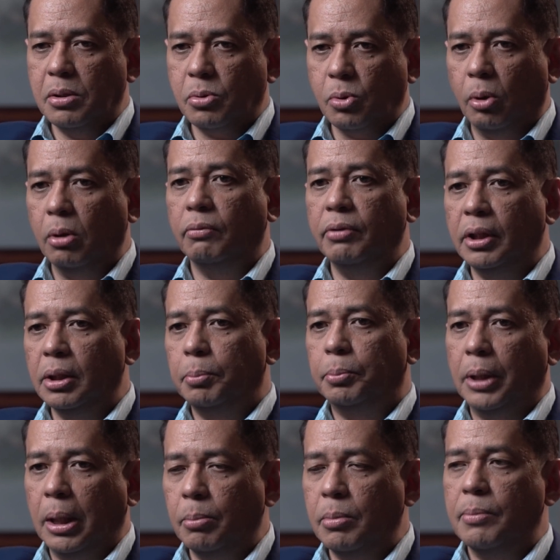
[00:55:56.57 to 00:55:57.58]
solving the
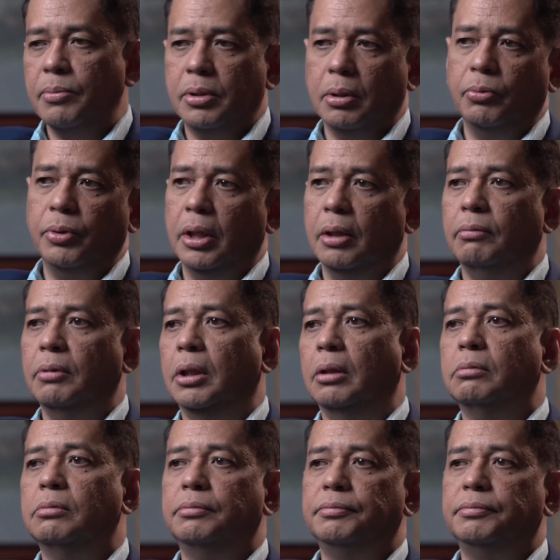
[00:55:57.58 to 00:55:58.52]
problems that we have now.